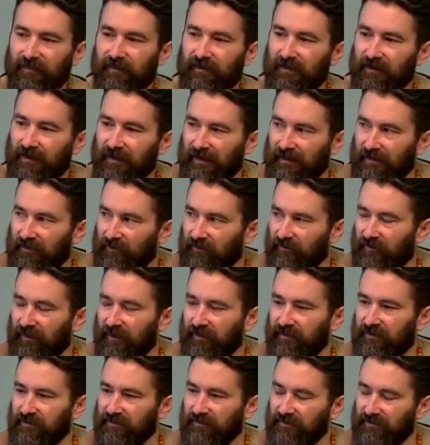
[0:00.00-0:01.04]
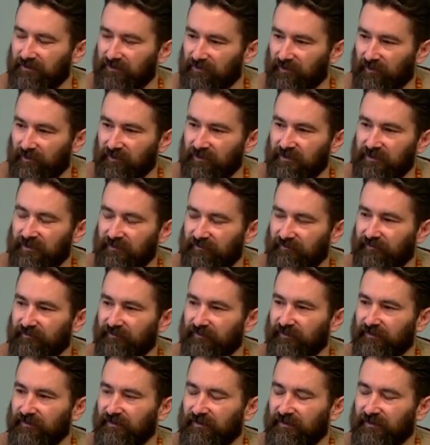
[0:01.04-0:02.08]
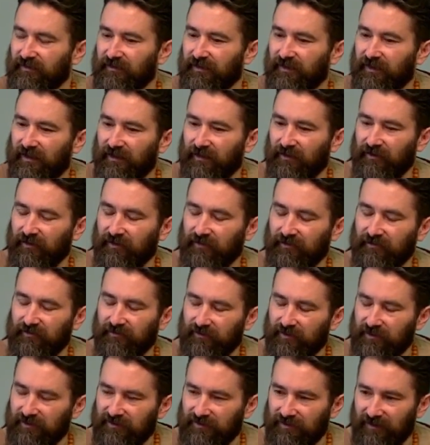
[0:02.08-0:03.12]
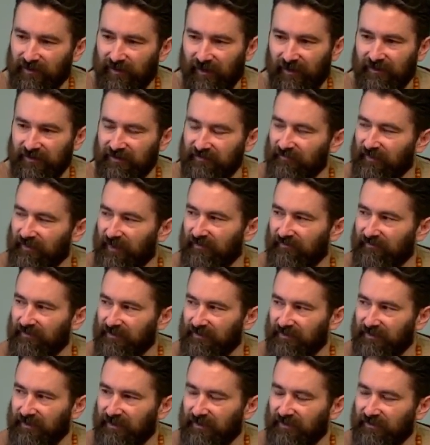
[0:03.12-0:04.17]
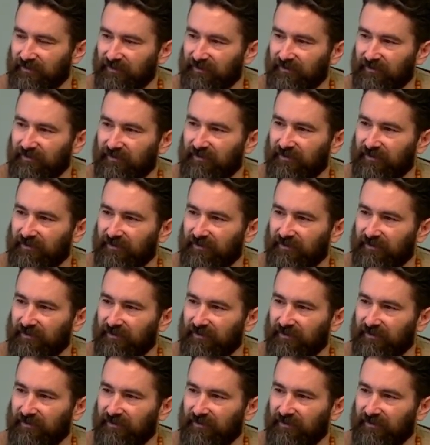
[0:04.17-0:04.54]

the cloud that is the source of our crystallized manifestation.